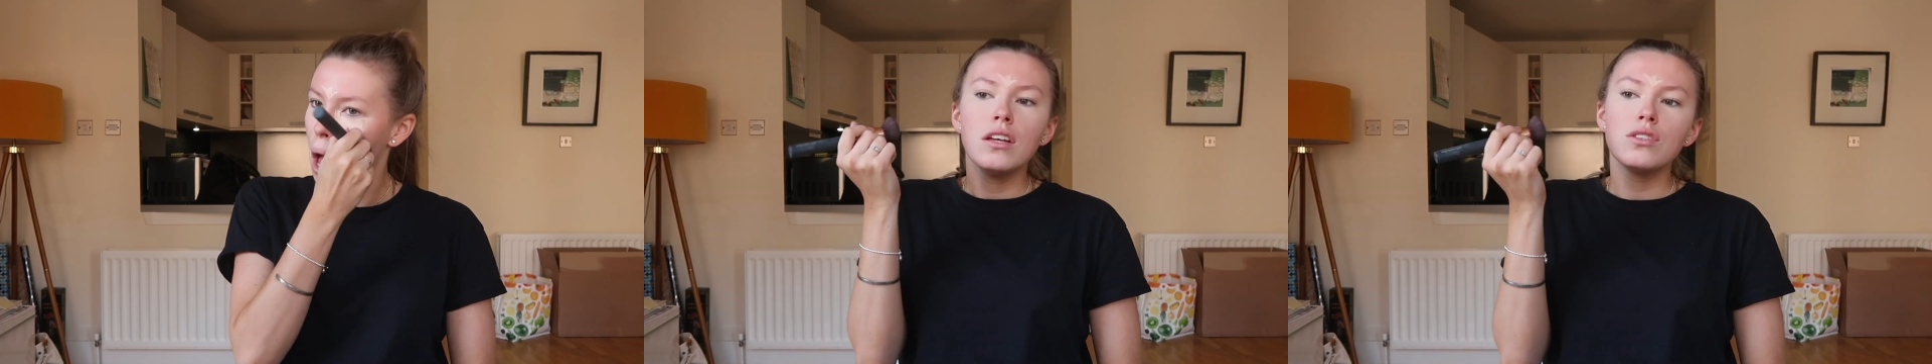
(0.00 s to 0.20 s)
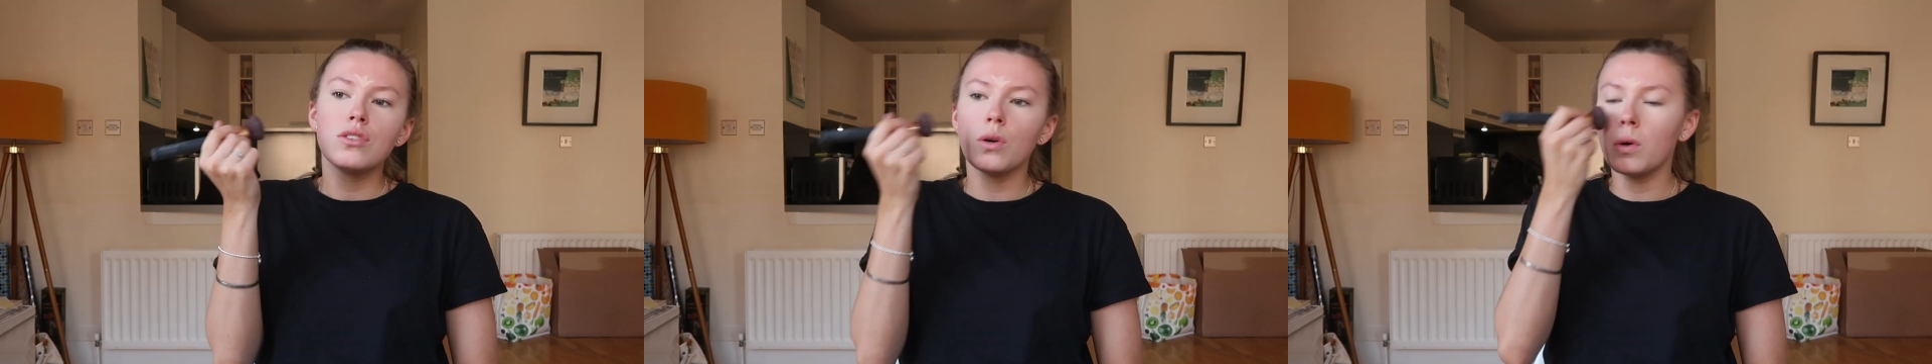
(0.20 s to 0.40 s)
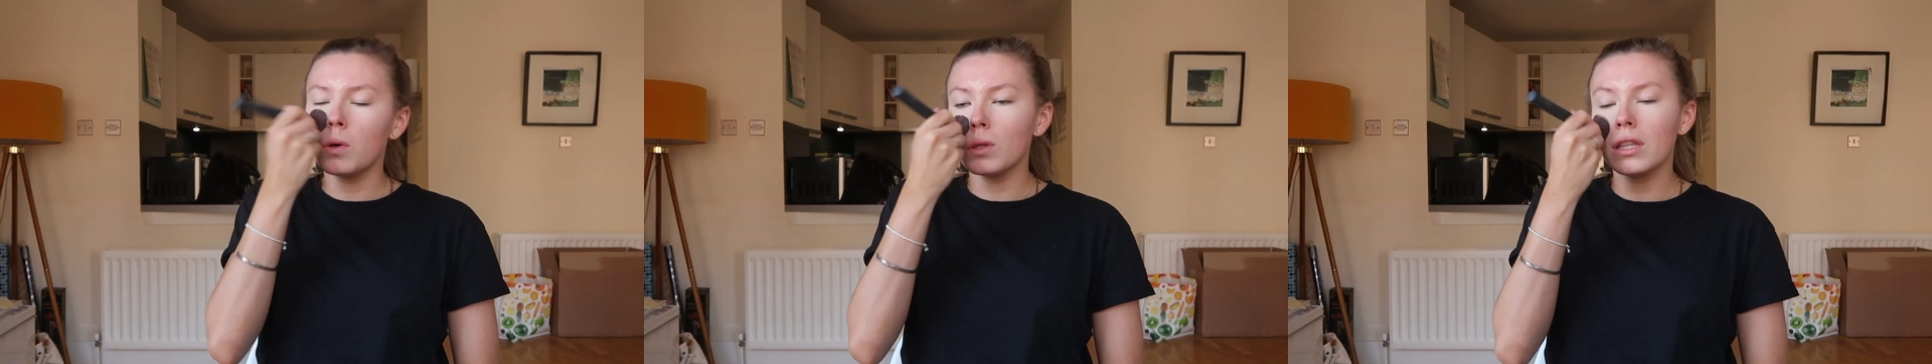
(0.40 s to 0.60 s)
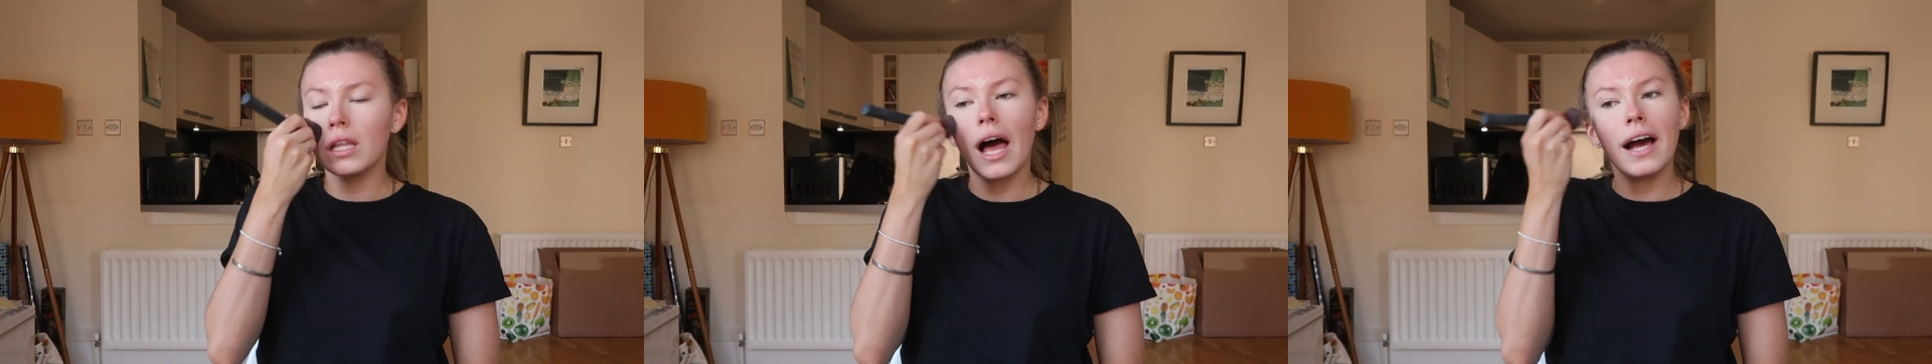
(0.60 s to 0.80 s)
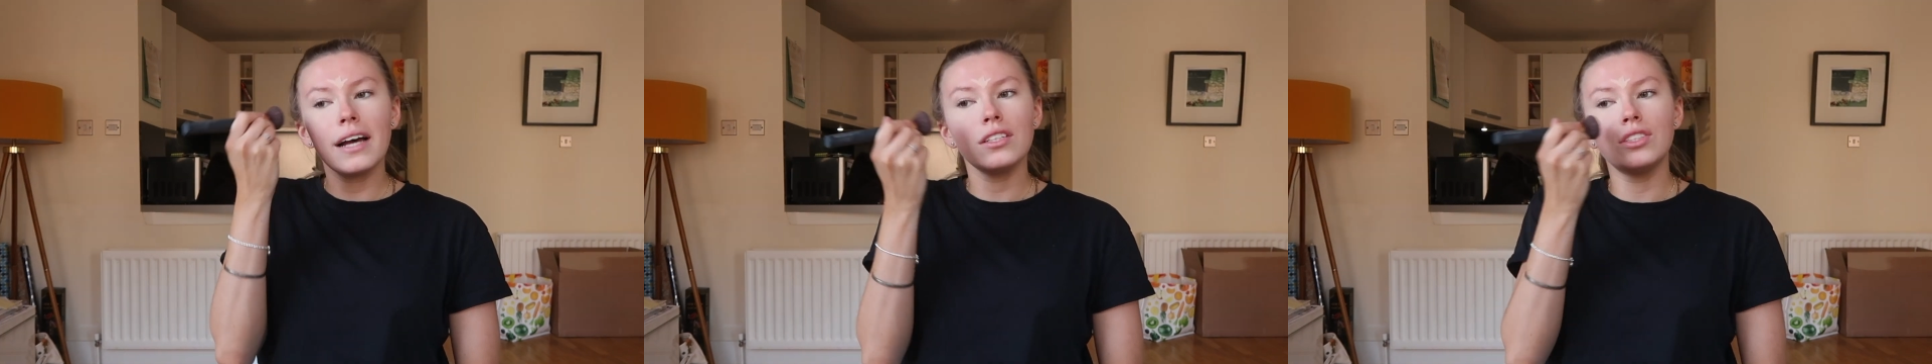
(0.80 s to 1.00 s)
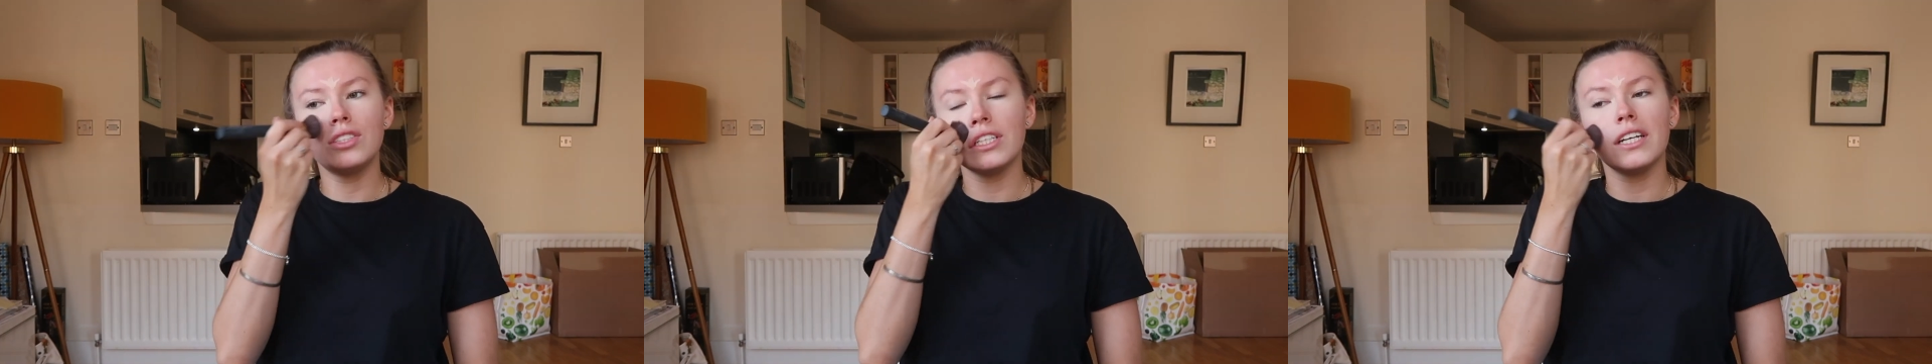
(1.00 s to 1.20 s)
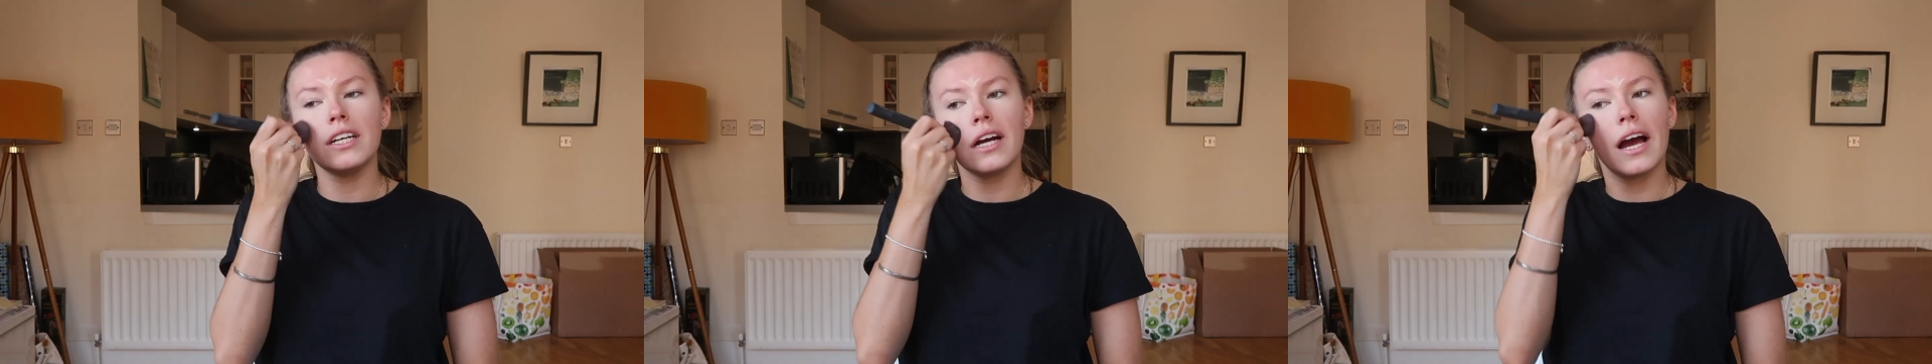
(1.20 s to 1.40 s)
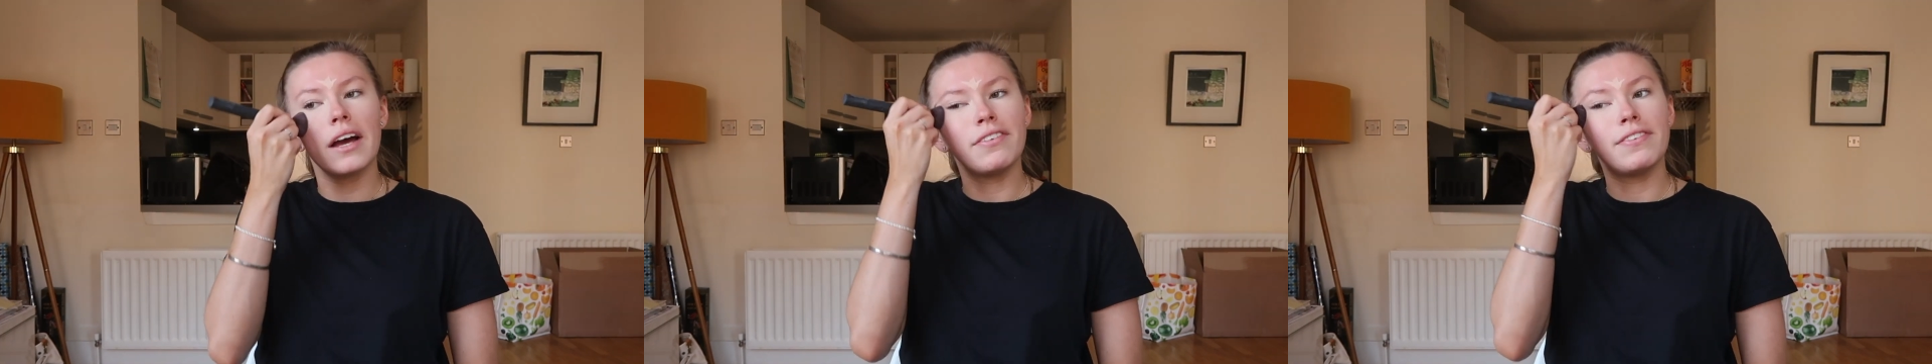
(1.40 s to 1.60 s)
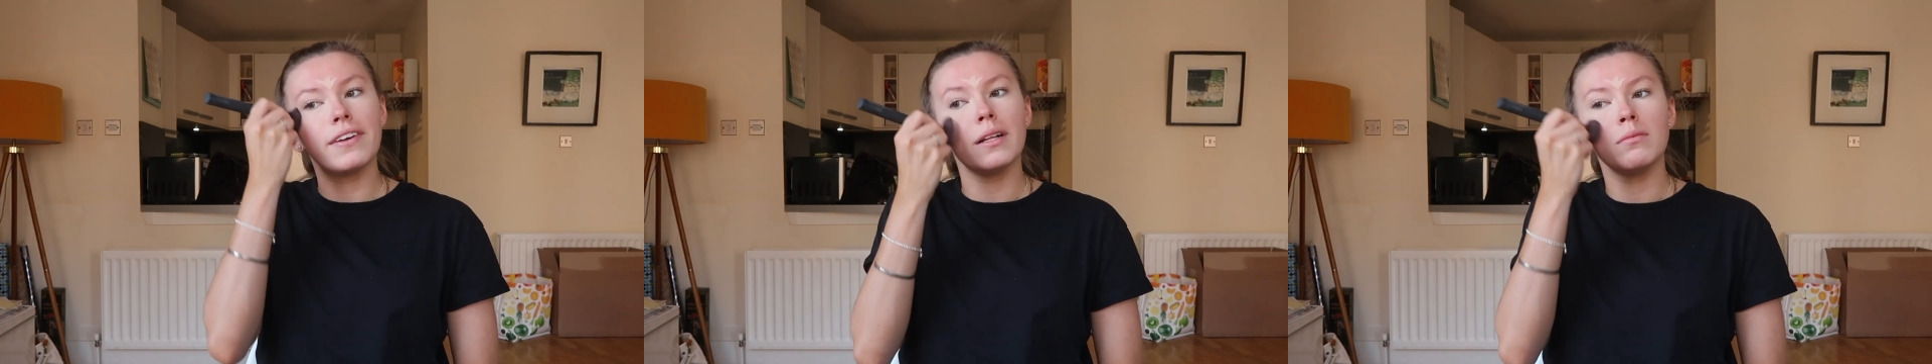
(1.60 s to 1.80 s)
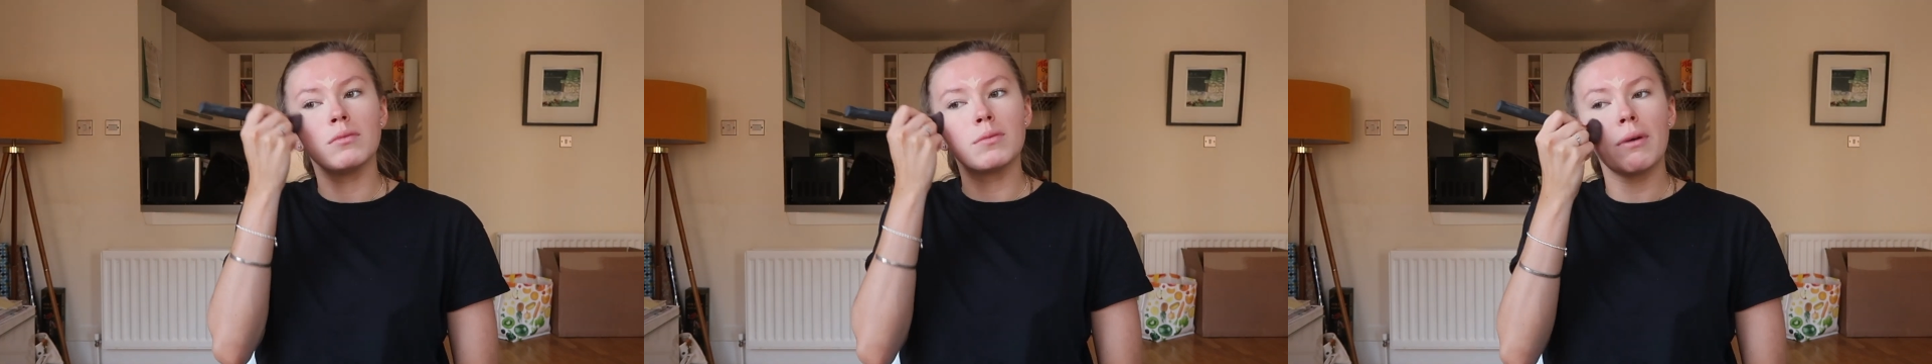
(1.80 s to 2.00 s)
So last year I
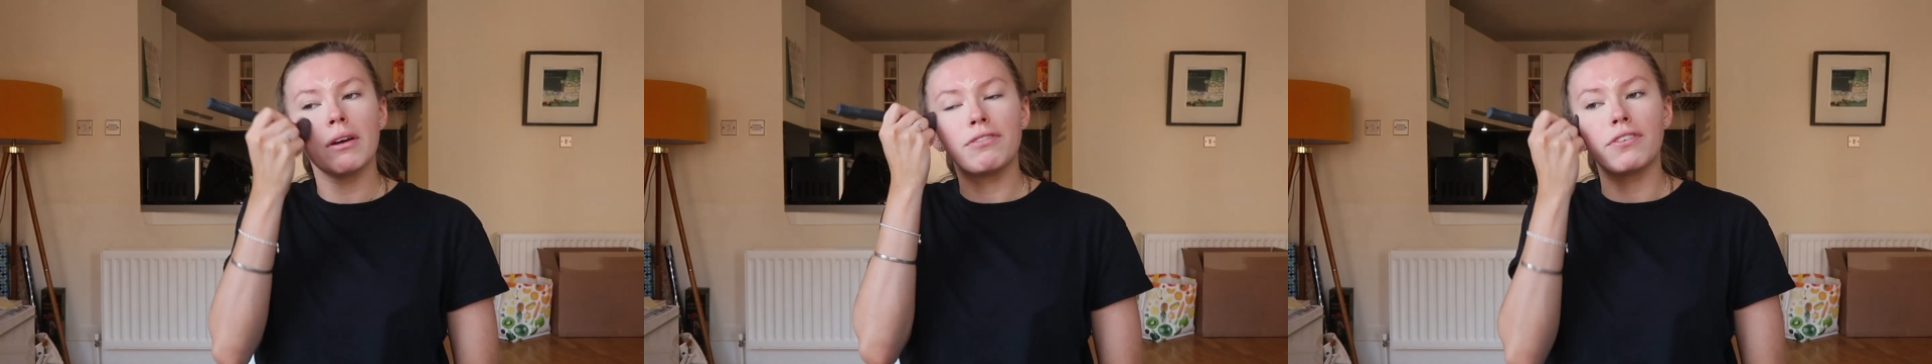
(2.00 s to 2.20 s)
filmed my